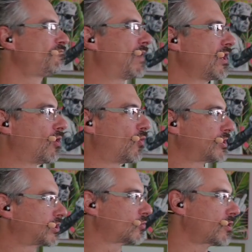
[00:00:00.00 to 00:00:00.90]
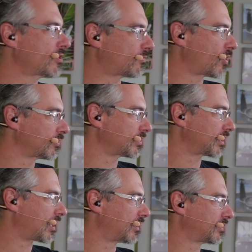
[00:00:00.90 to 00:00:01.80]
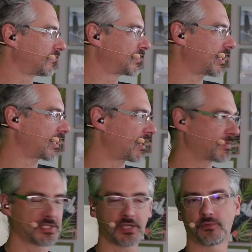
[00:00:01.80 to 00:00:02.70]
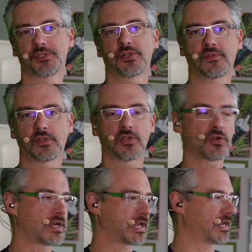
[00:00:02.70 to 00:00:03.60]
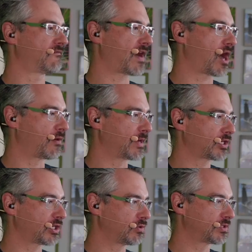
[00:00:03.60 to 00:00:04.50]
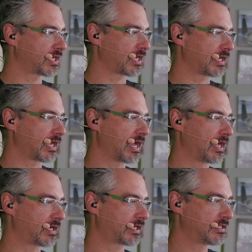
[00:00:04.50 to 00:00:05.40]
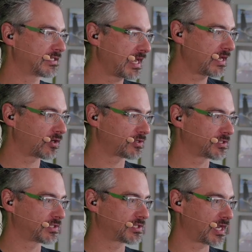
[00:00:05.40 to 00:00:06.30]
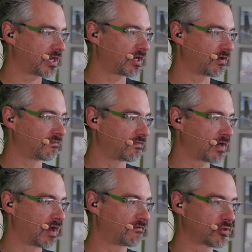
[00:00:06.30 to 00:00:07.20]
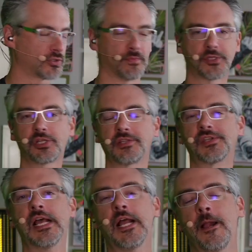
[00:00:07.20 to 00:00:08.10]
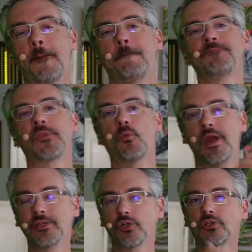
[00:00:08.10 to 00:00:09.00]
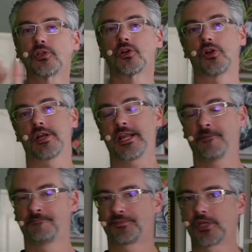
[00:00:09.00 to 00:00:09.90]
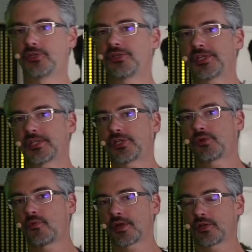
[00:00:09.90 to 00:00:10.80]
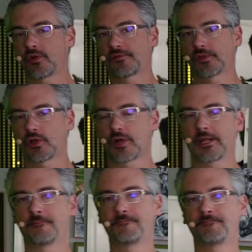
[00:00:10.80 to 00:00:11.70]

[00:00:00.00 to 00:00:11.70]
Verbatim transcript: Bingo Boy says, What are the pros and cons of setting up a SQL Server learning environment using uh, containers instead of uh, virtual machines? When you're learning, because you said that you want to do it for learning,